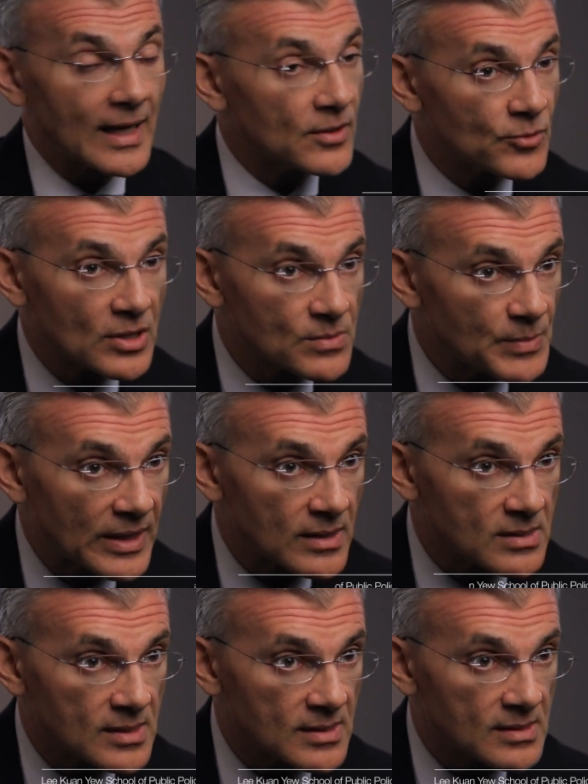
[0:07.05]
100
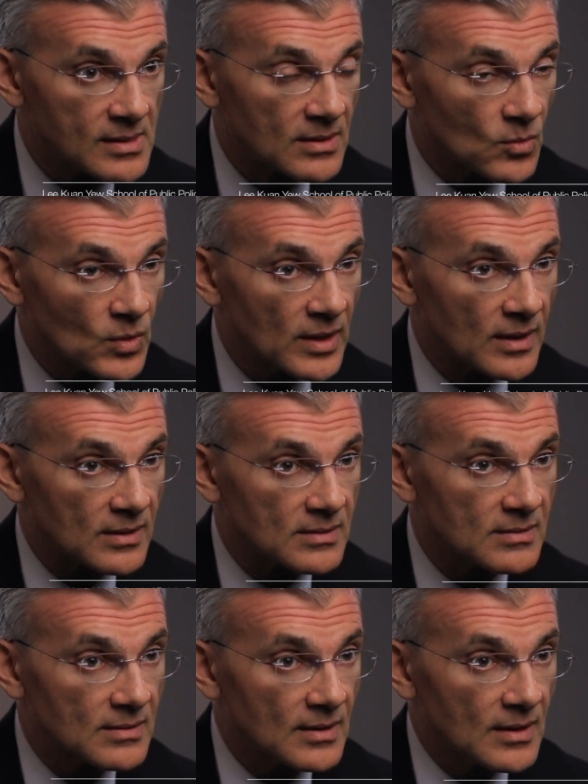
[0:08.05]
biggest cities in the world
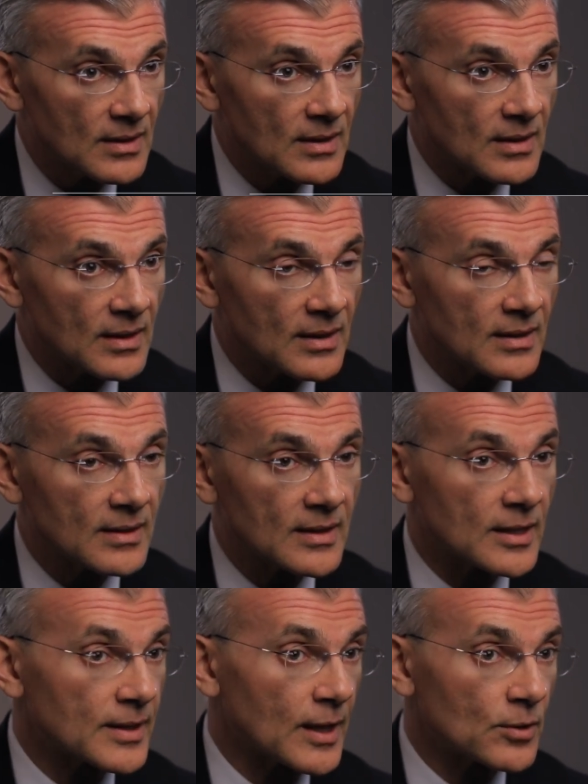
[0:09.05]
uh,
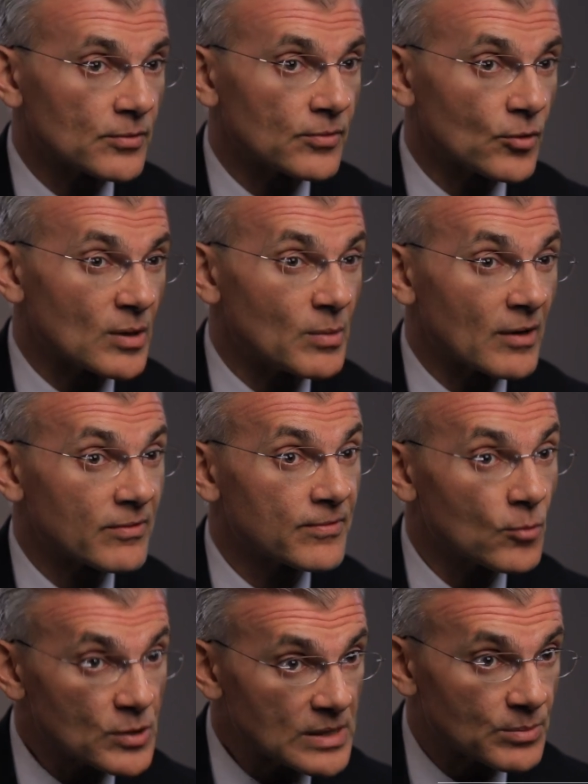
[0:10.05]
account for about
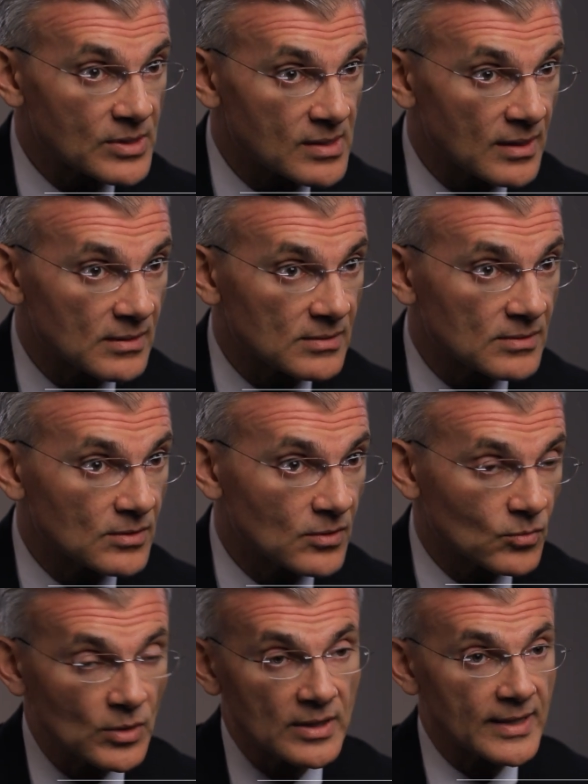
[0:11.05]
40%
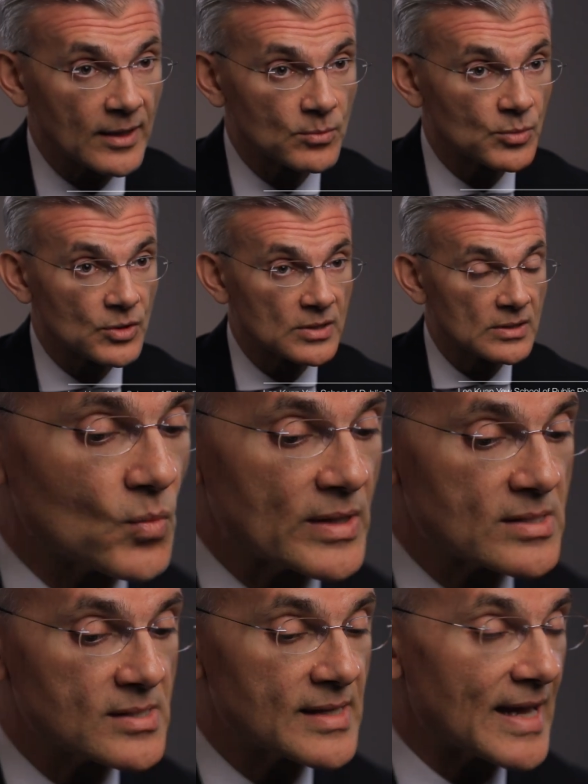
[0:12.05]
of world output.
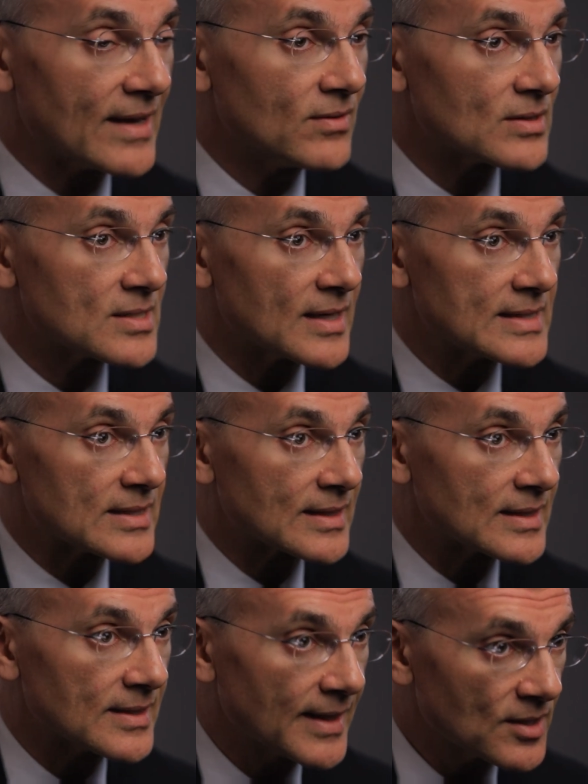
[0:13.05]
We see ever tighter
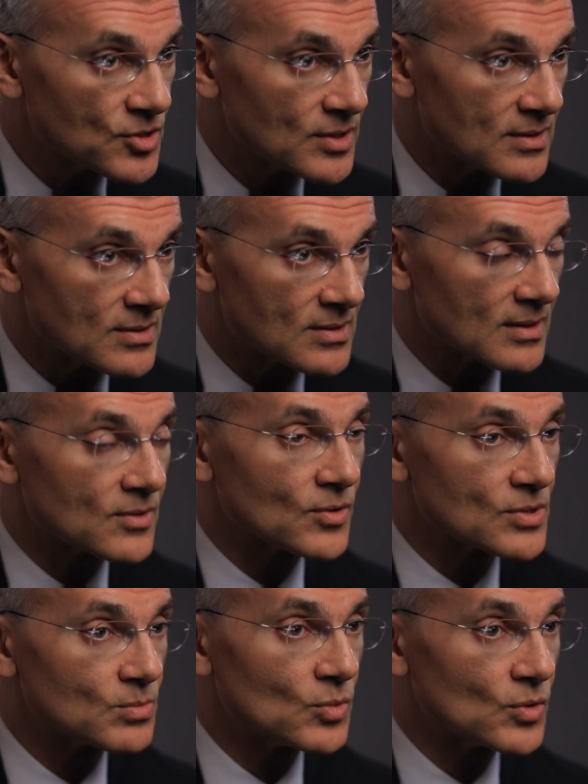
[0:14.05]
connections
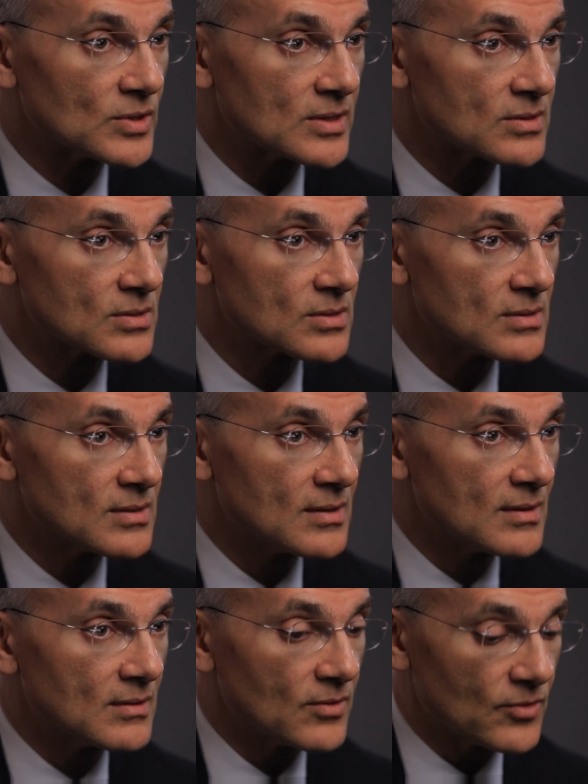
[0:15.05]
across borders
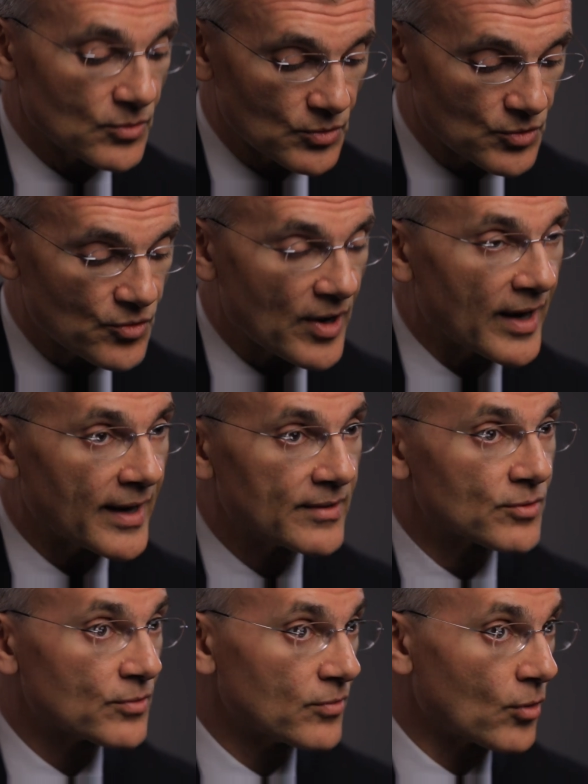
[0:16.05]
through trade,
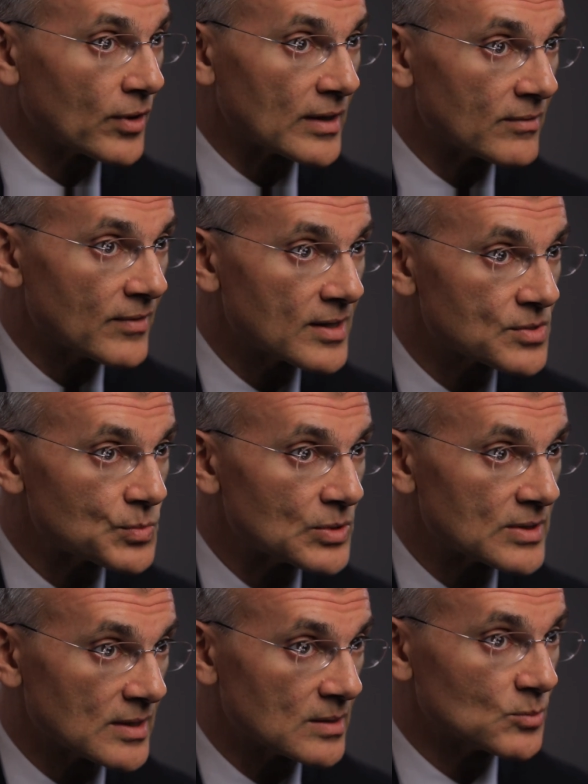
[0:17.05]
through foreign
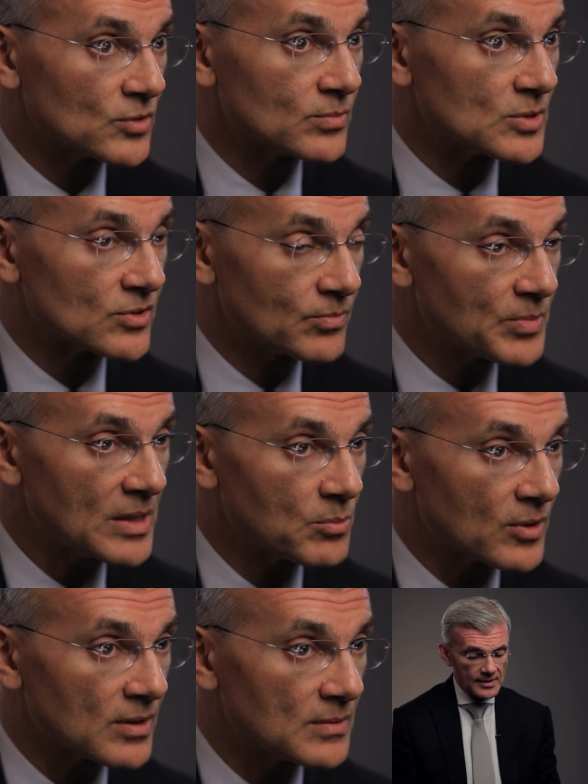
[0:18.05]
investment, and the movement of people.